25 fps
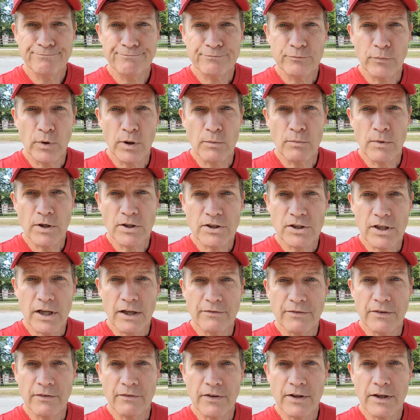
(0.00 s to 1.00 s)
Wasn't much
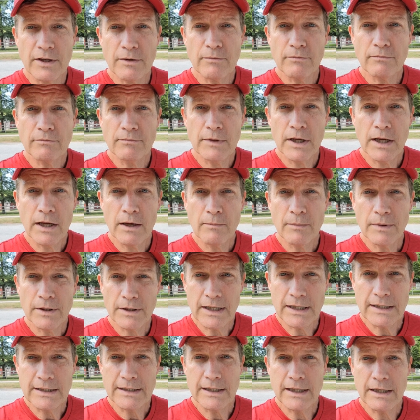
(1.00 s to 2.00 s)
left of it, but
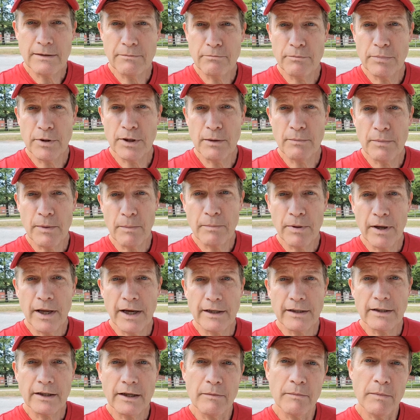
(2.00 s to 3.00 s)
they did put up a
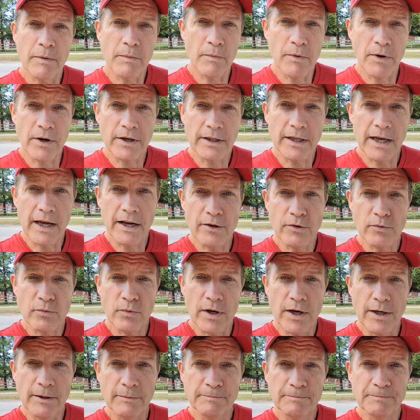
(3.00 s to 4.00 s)
plaque to commemorate that as
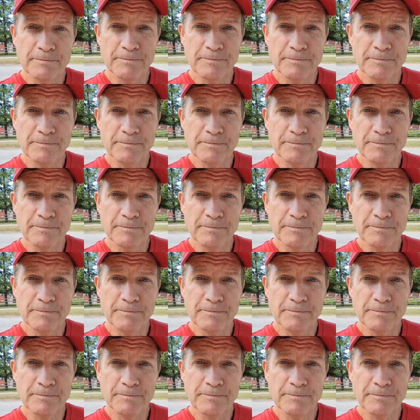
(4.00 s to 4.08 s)
well.